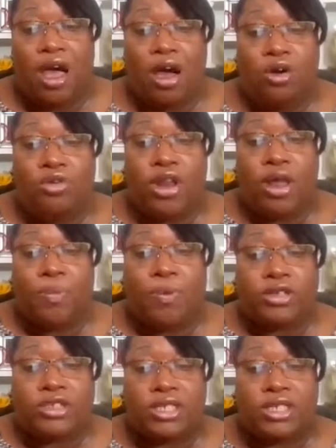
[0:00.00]
of who they
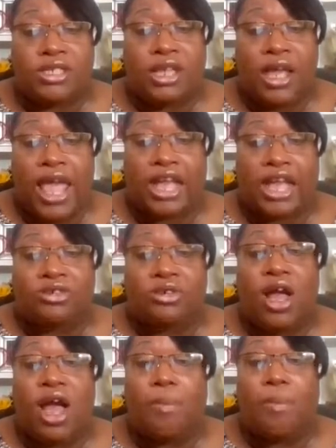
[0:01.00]
purchase, the actual
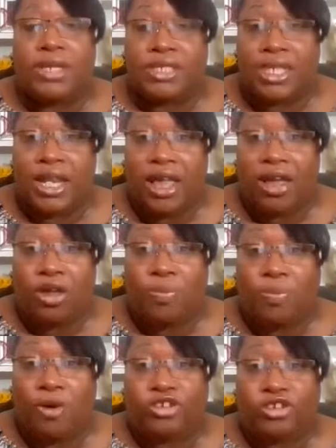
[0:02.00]
companies that they're going
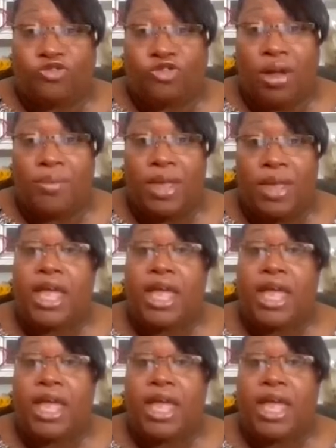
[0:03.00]
to purchase from.